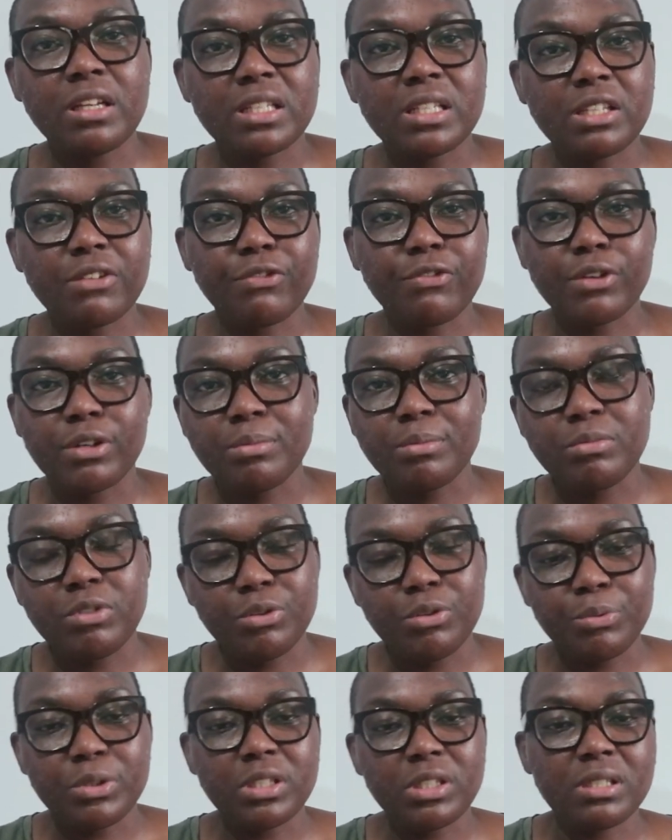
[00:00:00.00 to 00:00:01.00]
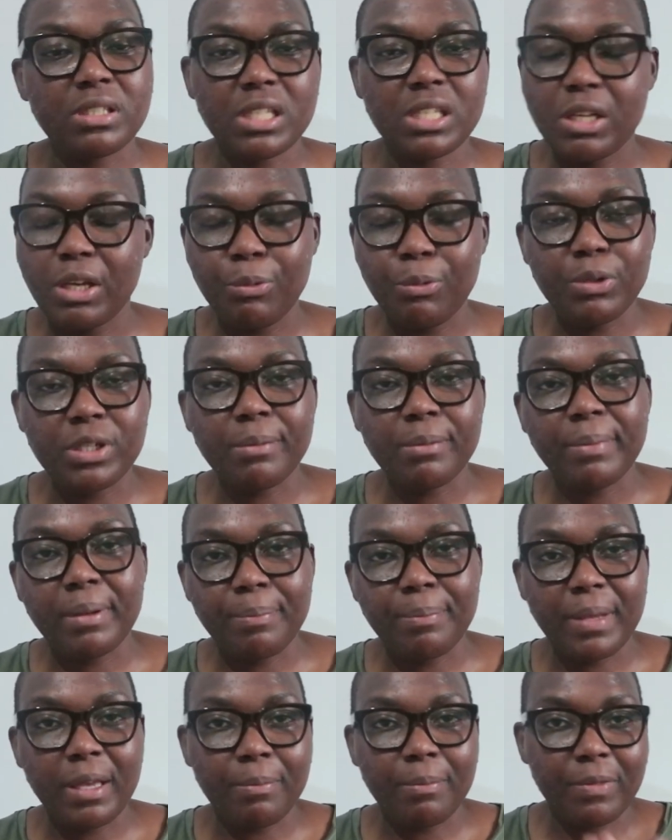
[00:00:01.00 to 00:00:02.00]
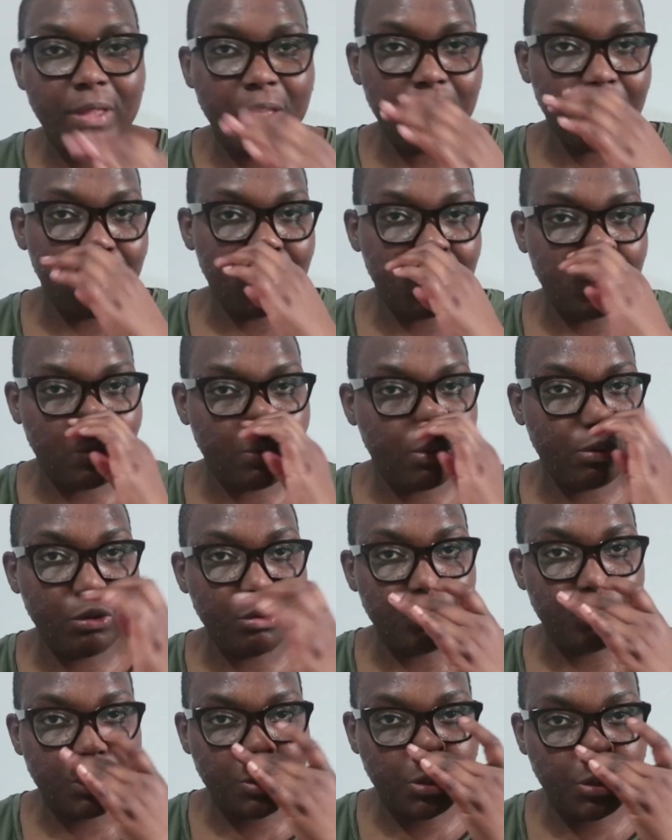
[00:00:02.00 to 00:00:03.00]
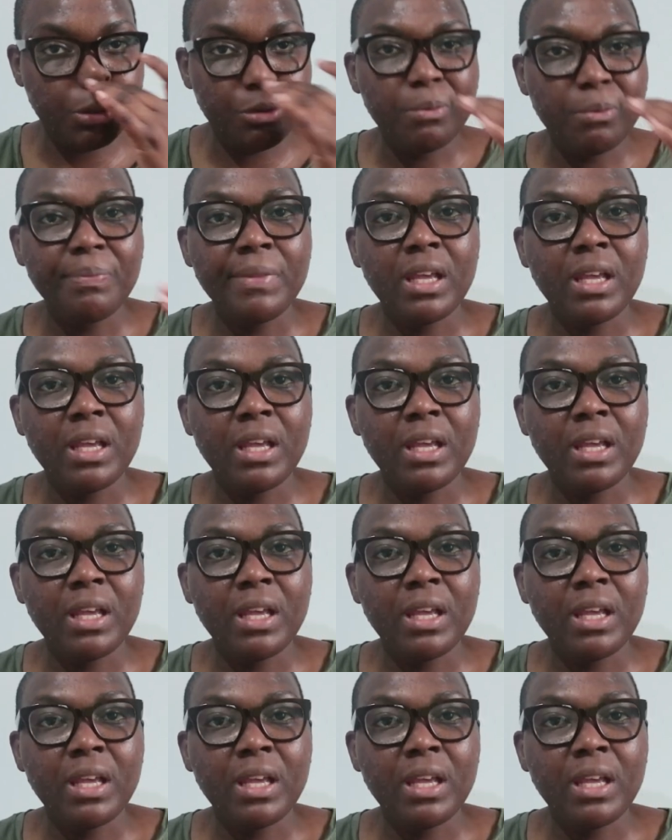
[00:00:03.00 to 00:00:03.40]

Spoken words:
It wouldn't be PIP that you'd do.